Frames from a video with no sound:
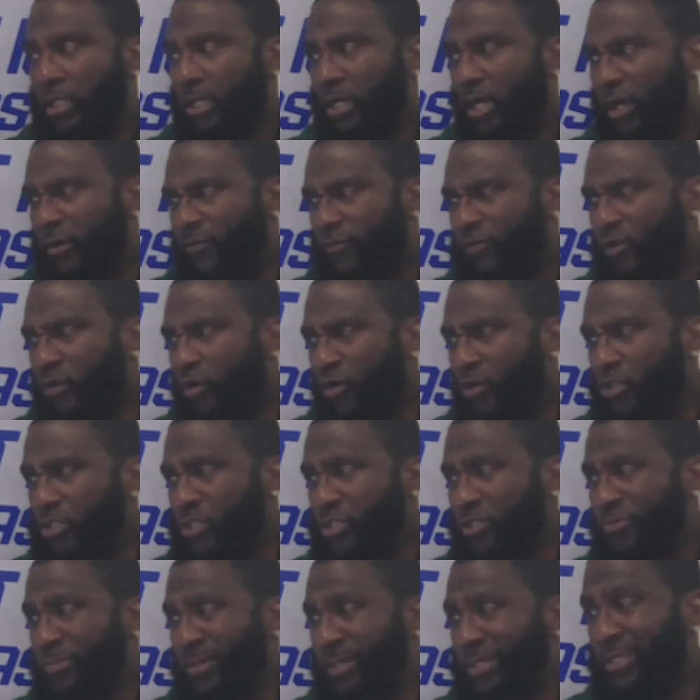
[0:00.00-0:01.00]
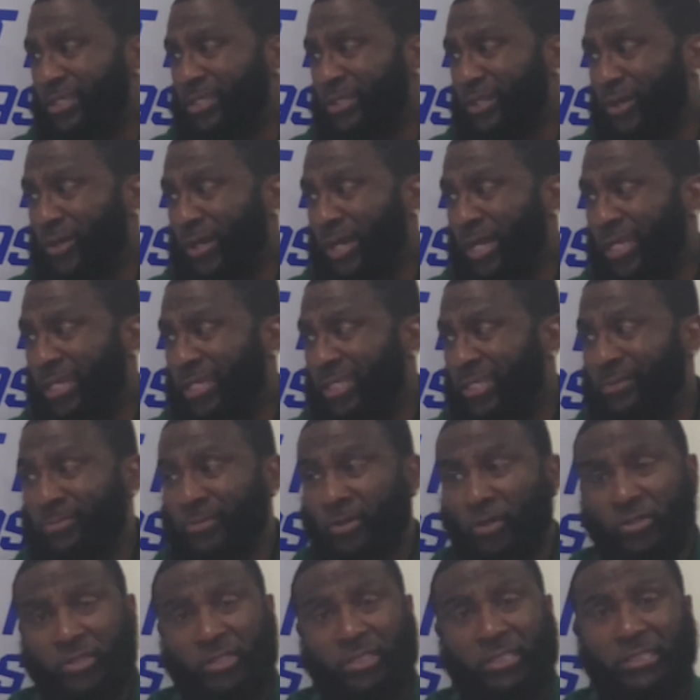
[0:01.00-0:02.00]
of course you better know how to
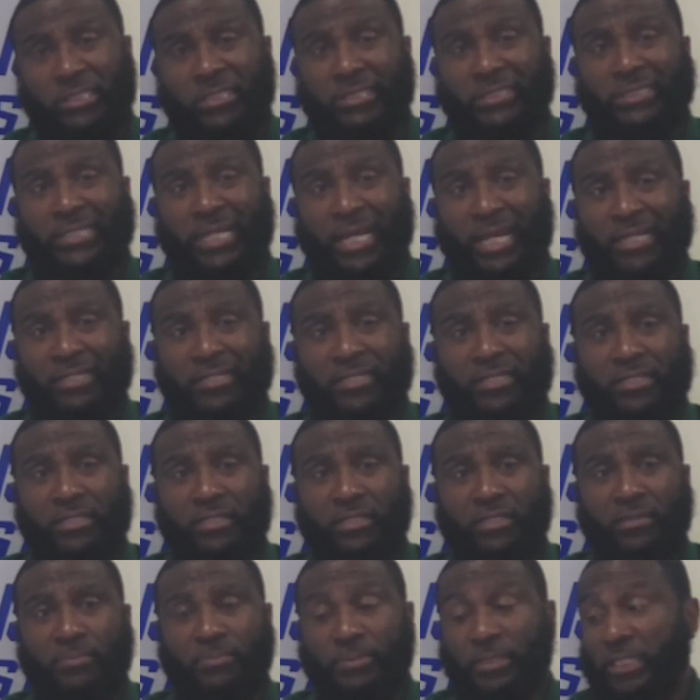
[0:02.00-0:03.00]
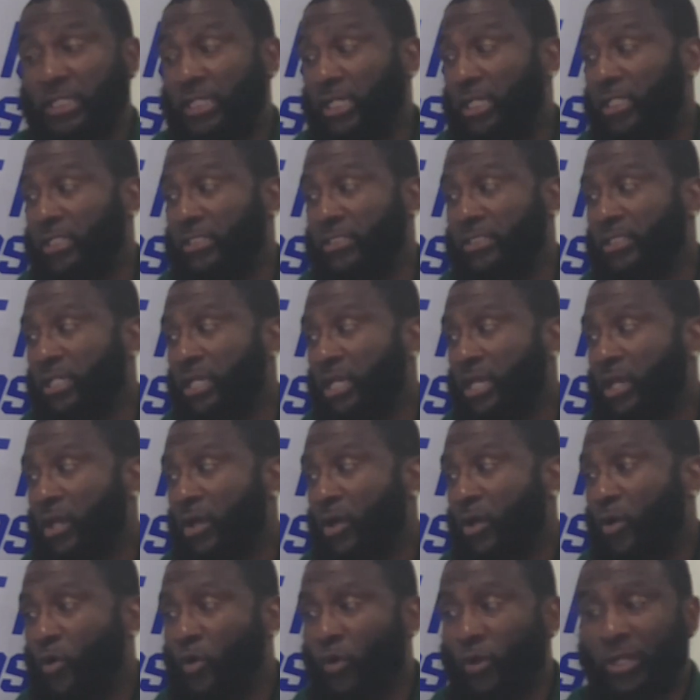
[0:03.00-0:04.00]
emotionally detach, because
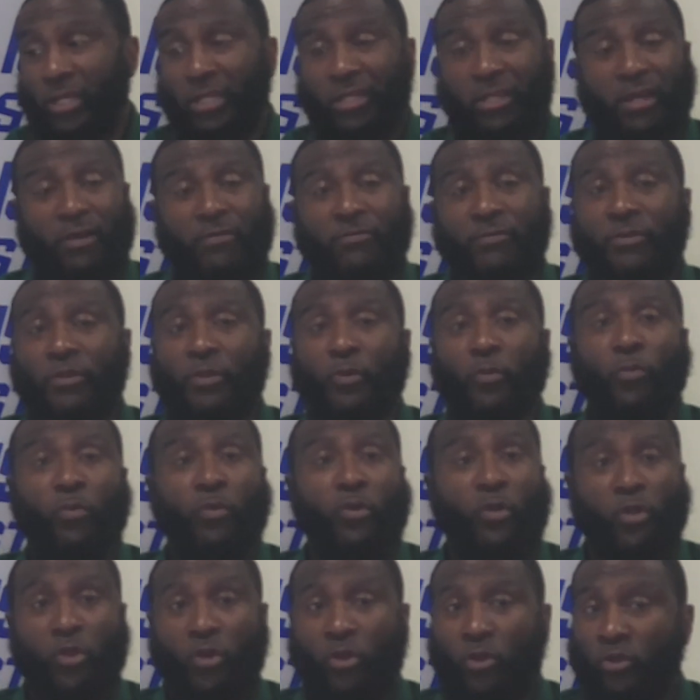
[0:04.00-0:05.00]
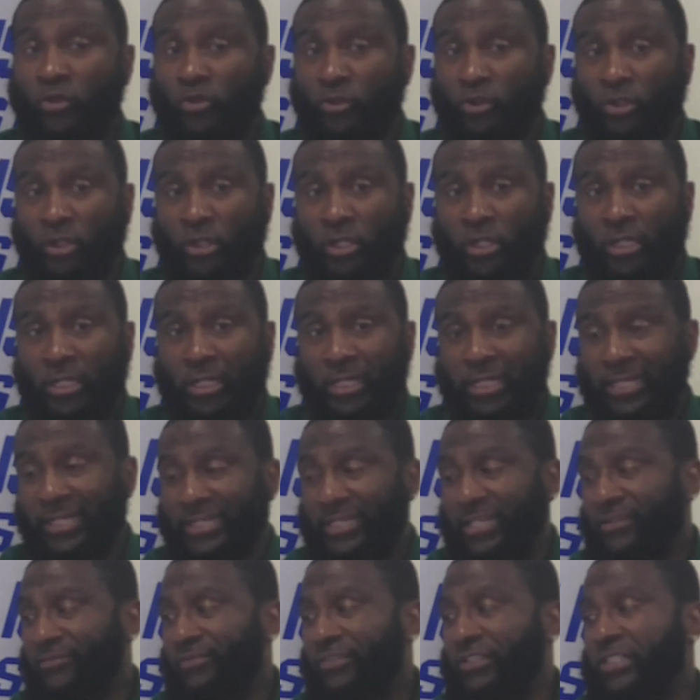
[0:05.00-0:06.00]
all the love in the world
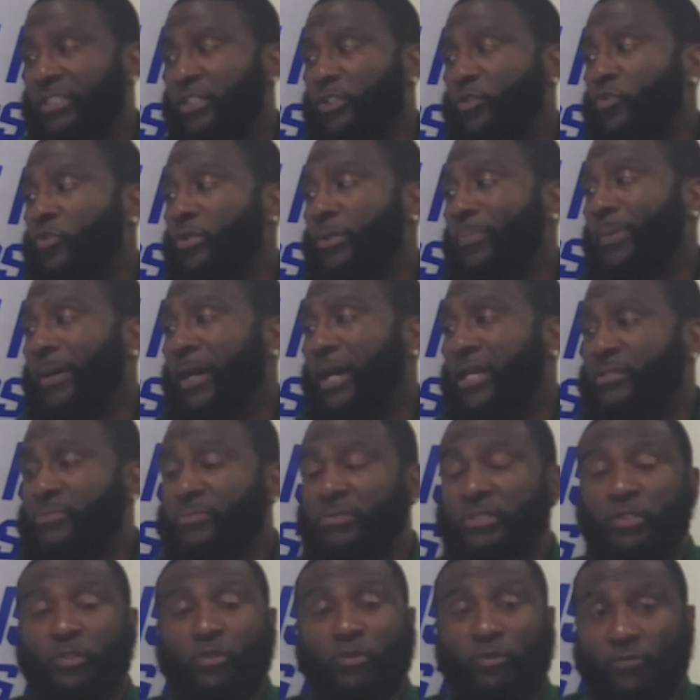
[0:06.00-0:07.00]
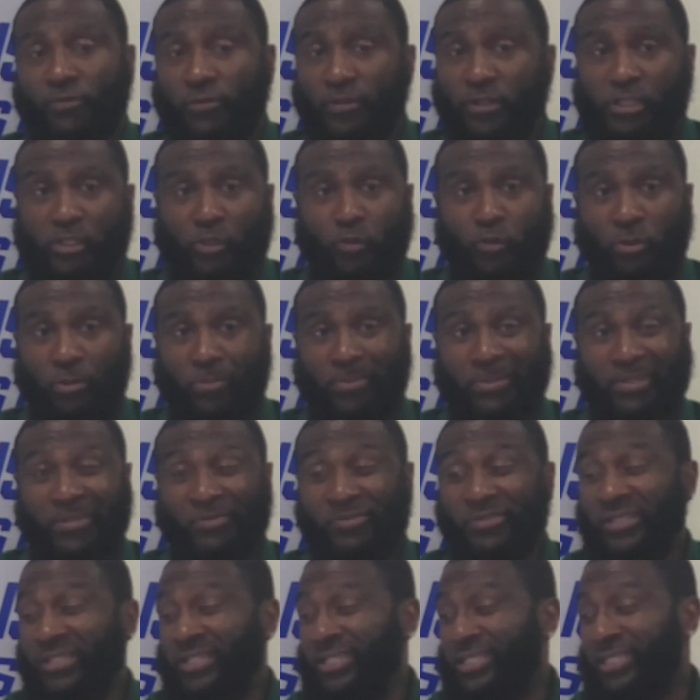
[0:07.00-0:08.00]
and everything you could possibly do for this woman,
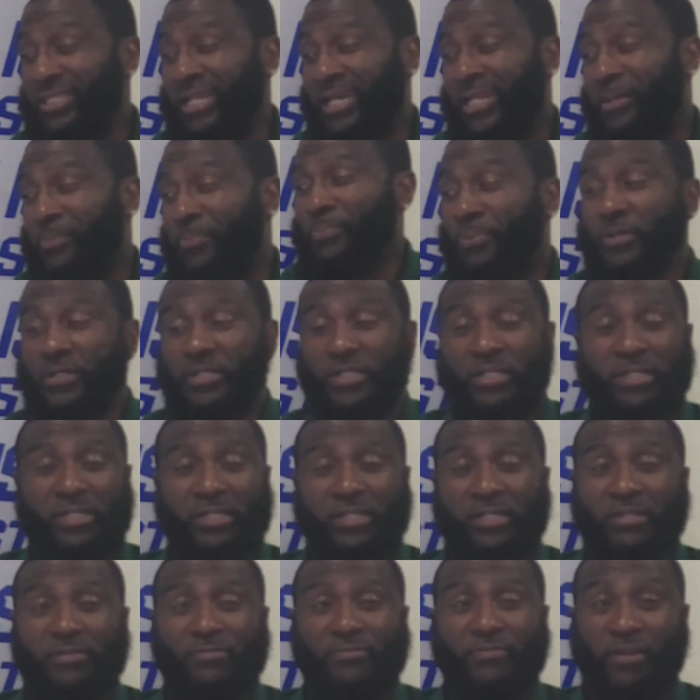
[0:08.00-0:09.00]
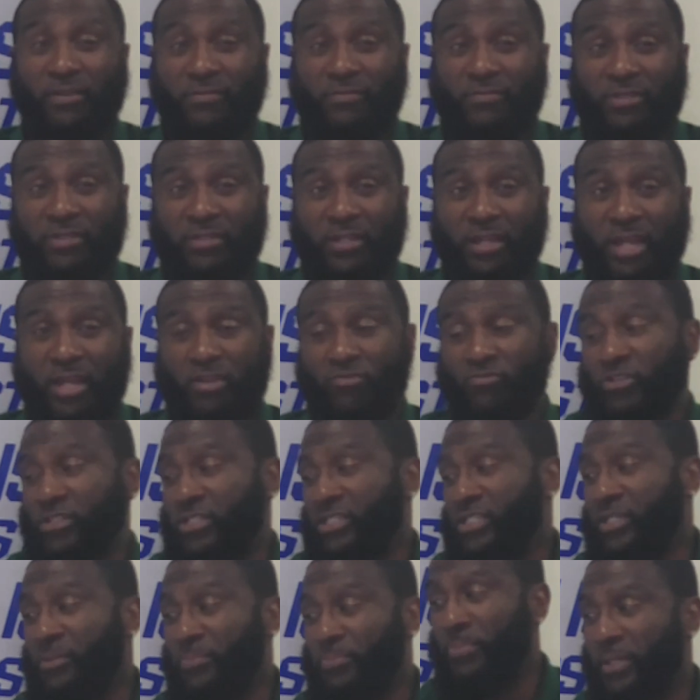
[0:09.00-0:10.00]
if she's not appreciative of it and
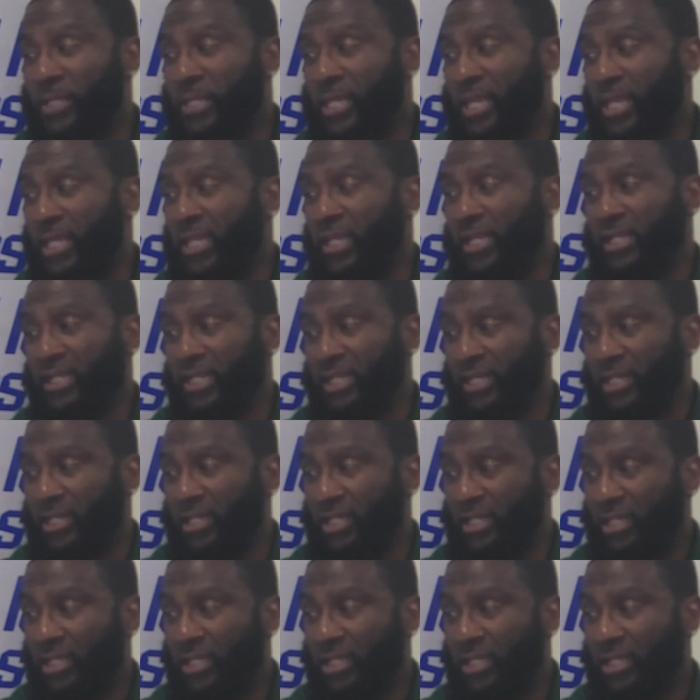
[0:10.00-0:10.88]
reciprocating it,